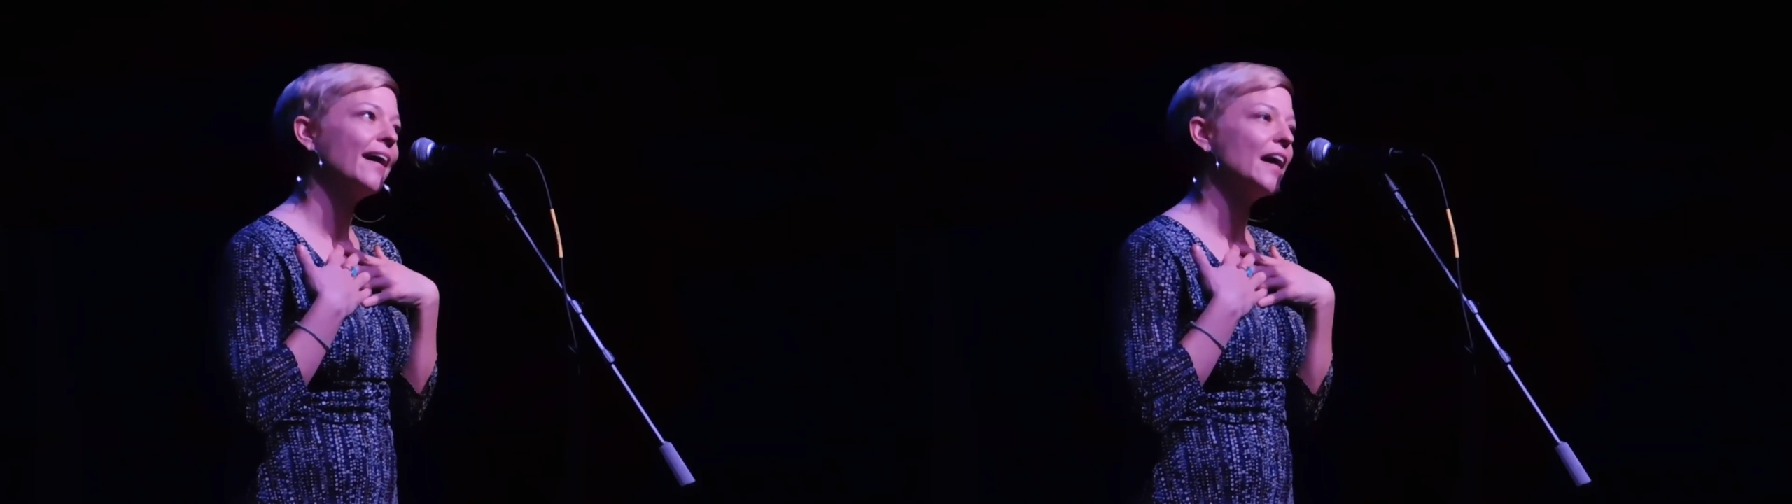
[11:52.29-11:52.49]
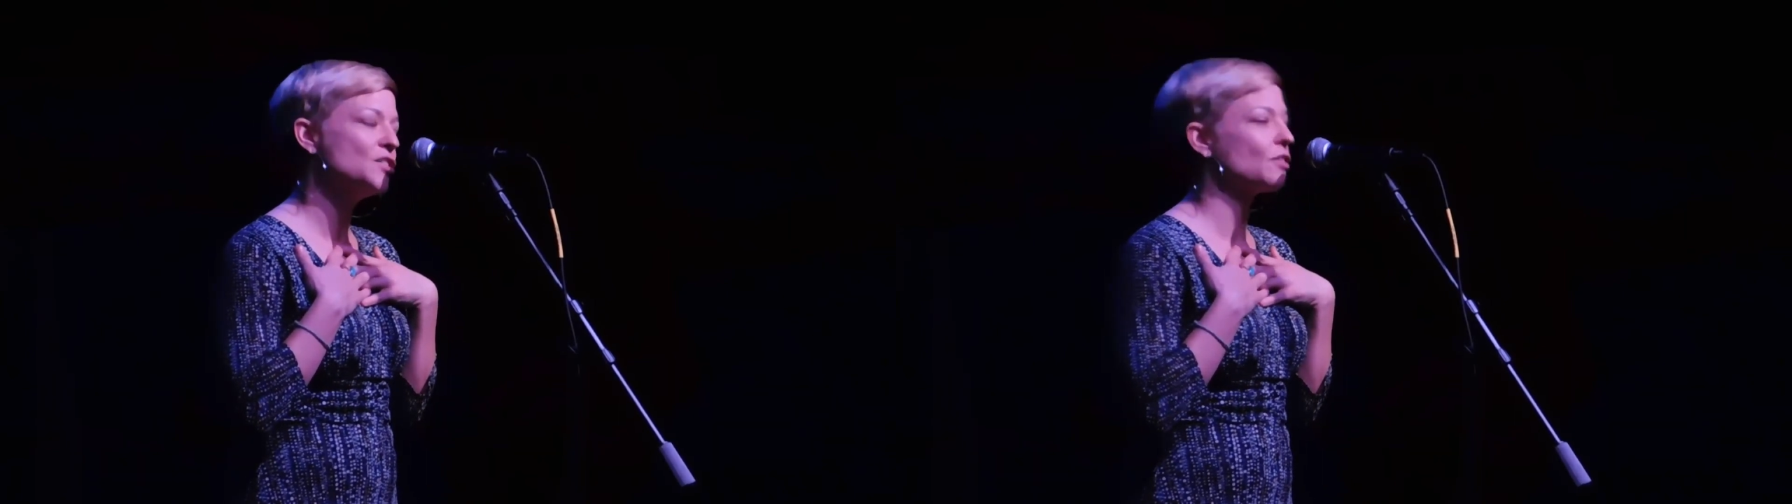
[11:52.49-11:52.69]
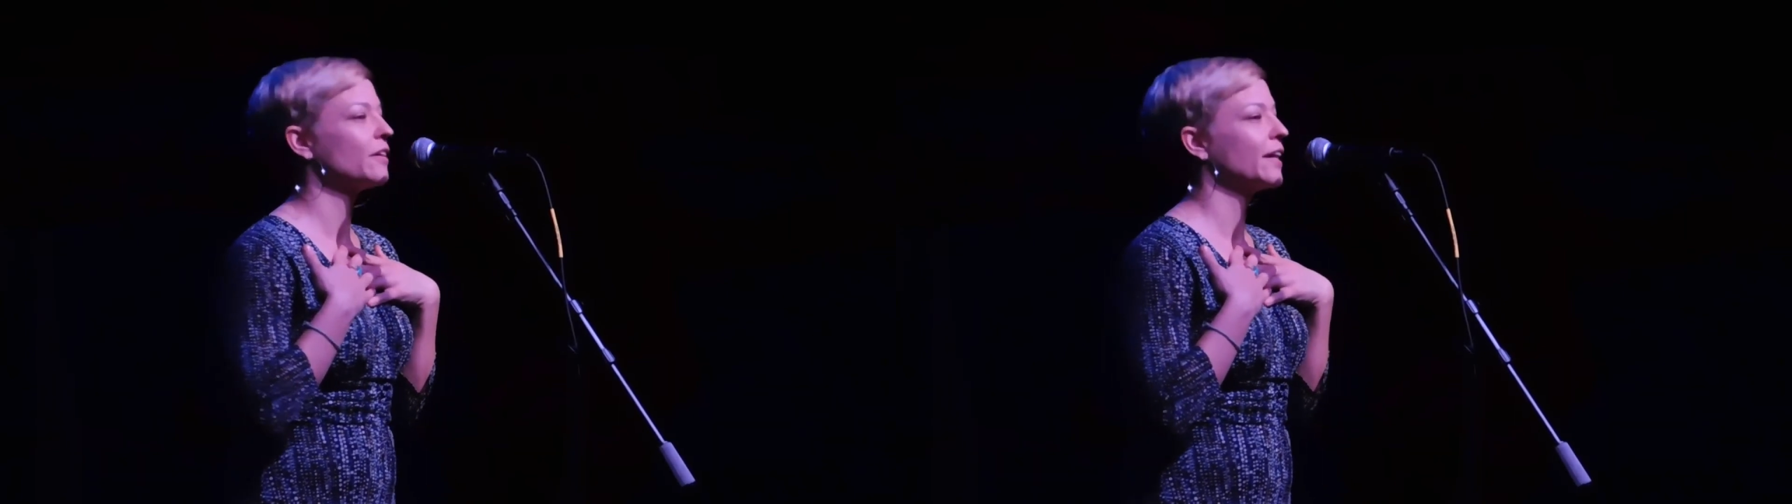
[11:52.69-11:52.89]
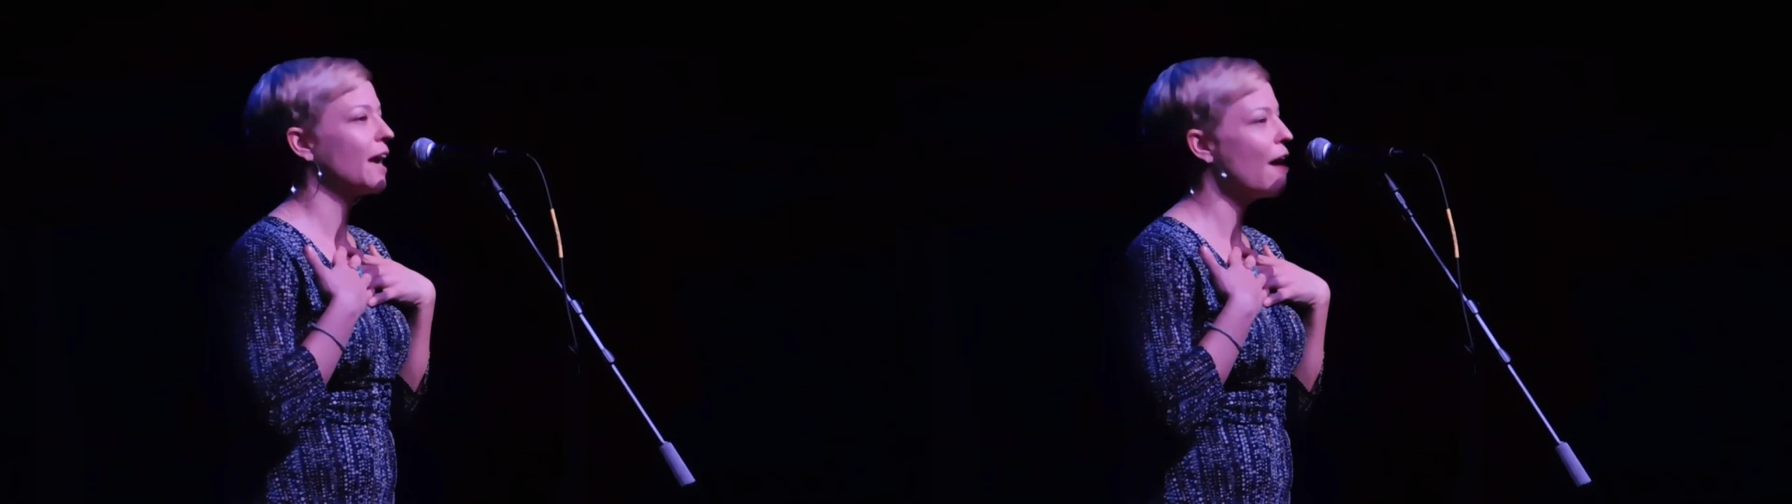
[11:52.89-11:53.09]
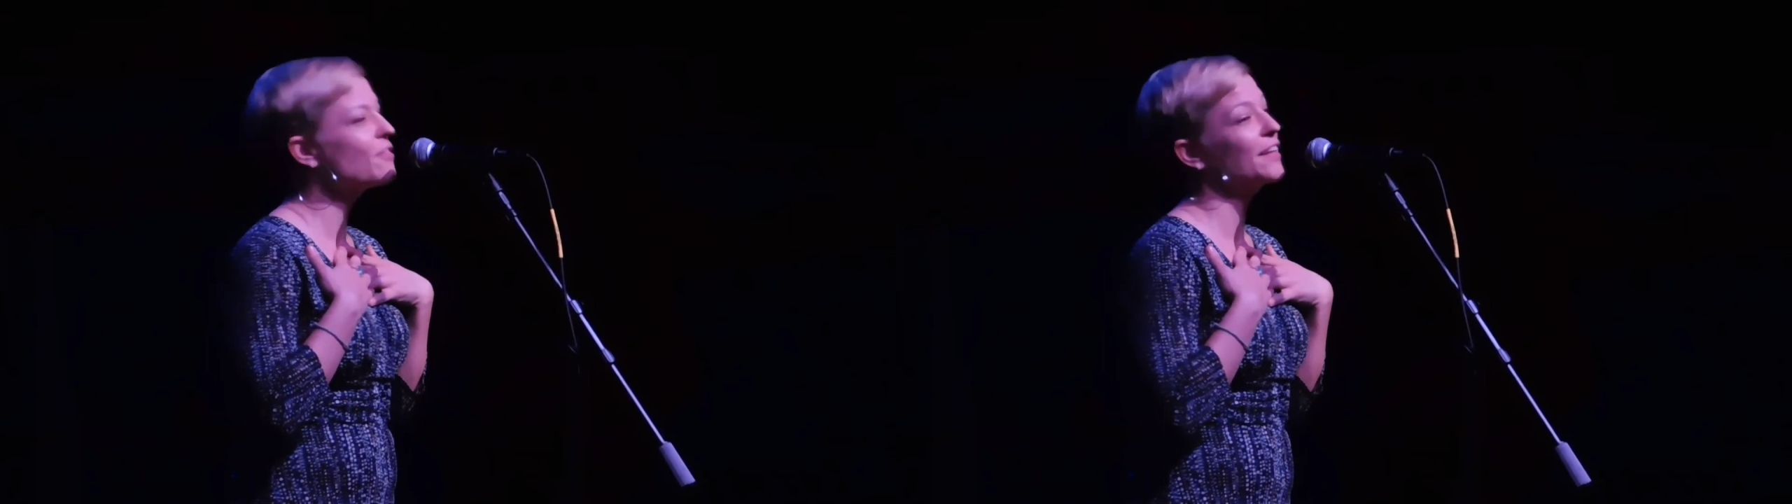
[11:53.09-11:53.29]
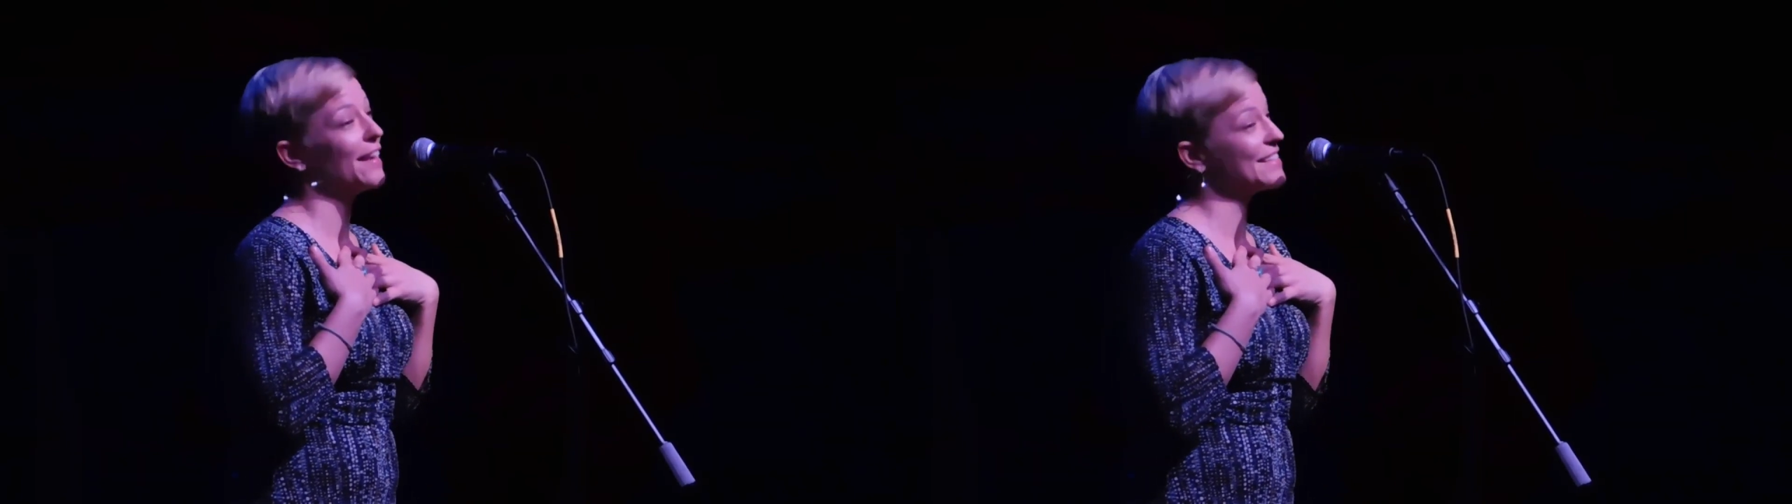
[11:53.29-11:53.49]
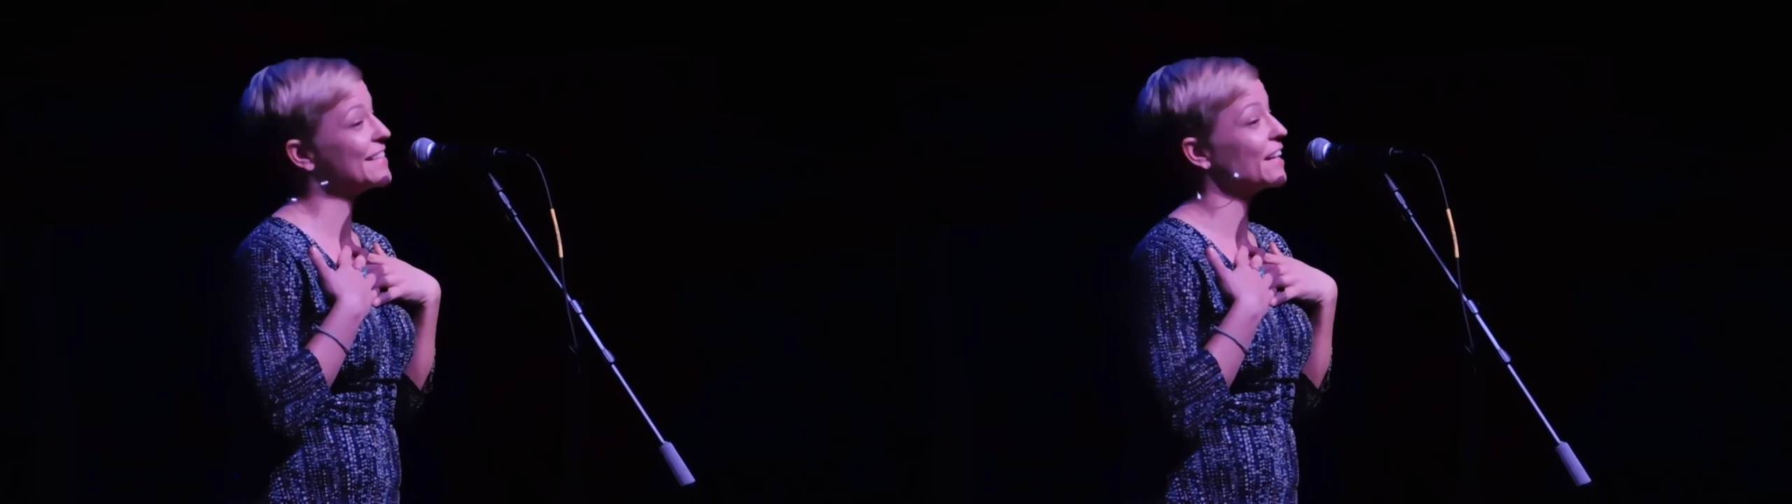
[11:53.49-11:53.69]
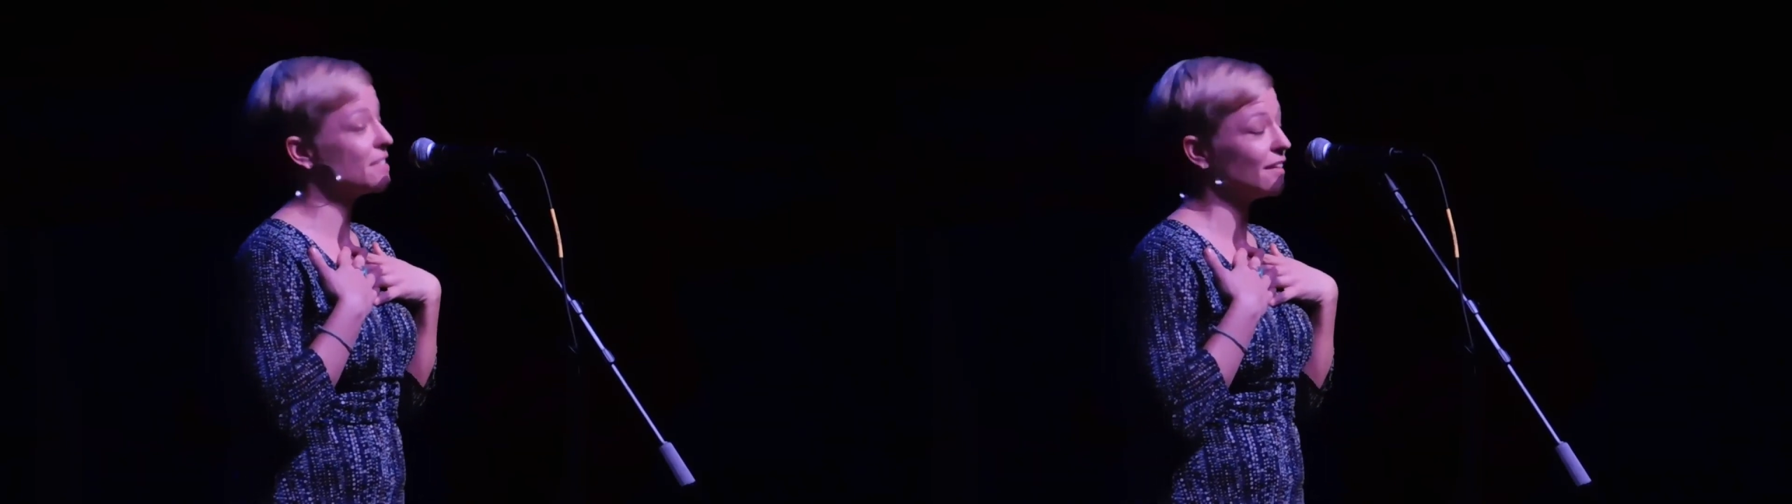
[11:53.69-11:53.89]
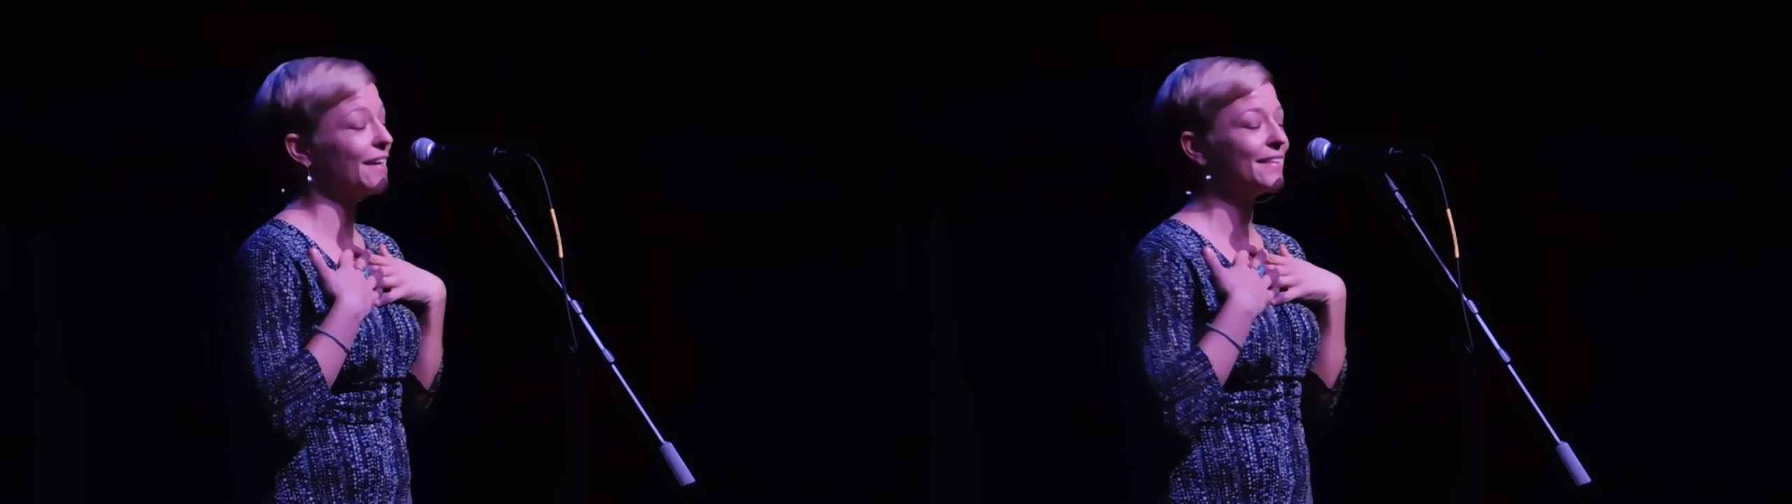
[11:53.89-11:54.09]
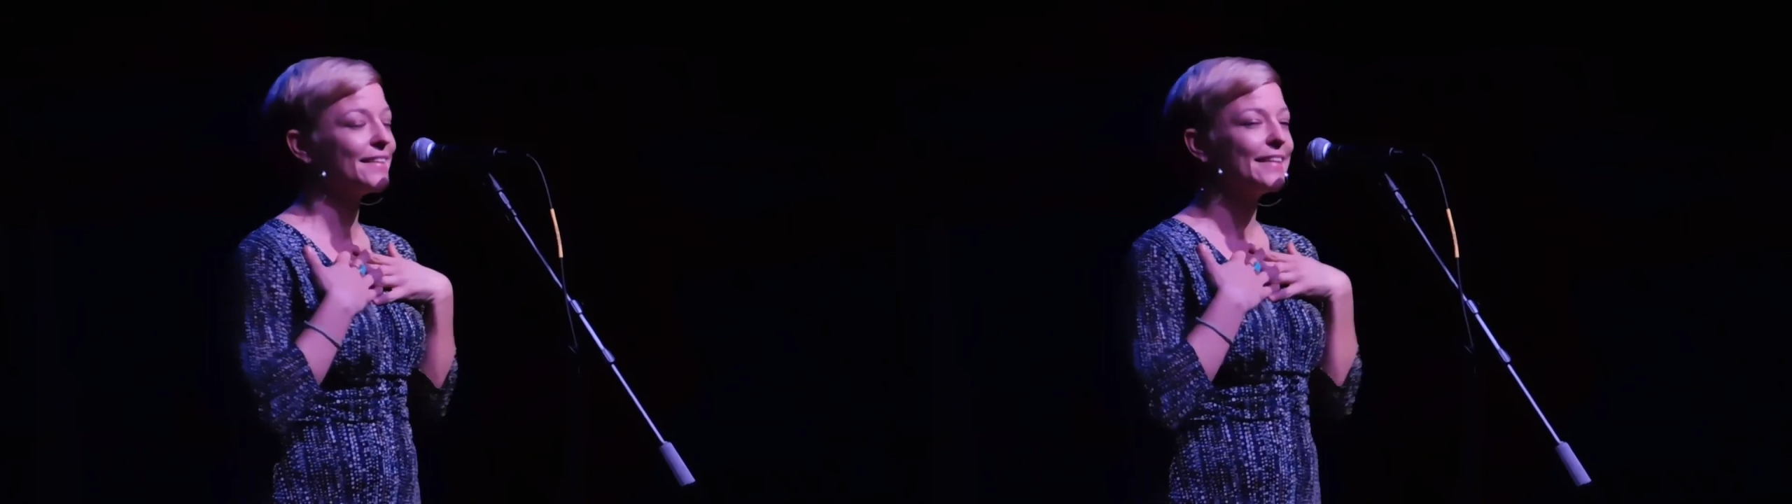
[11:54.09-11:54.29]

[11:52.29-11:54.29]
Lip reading: and during every class that I taught.